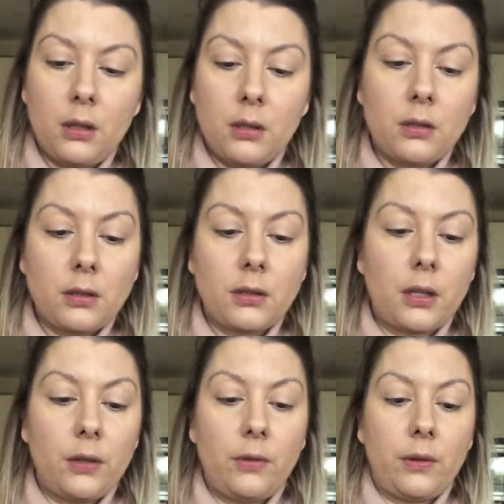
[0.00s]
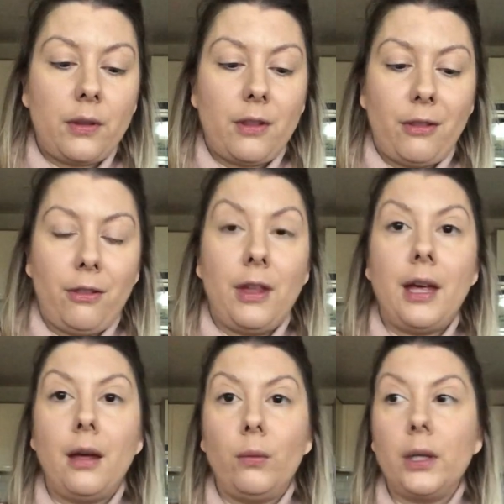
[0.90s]
So
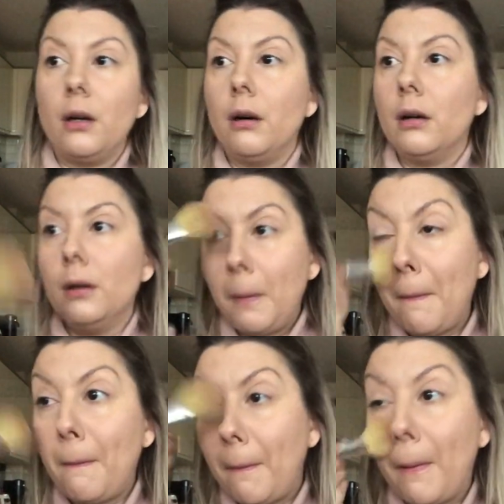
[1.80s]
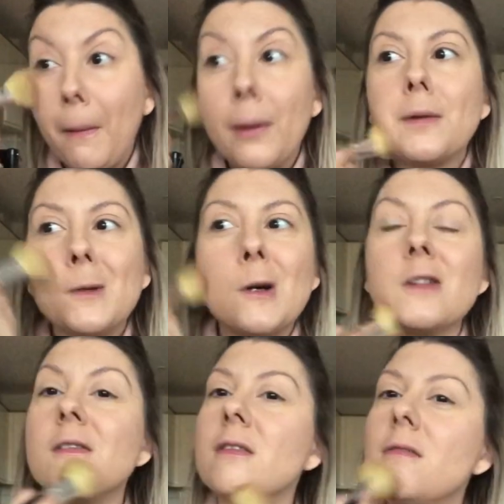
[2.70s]
there we are. Oh, that's
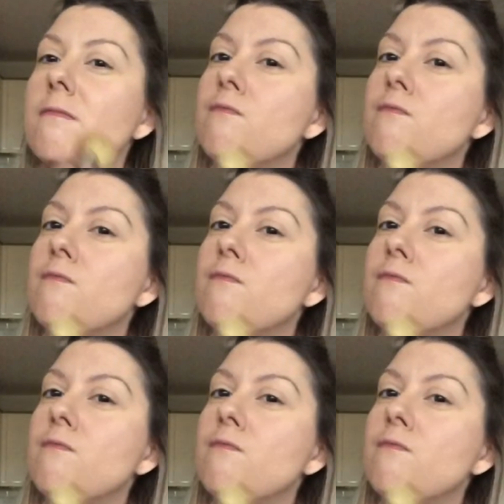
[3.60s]
nice, isn't it?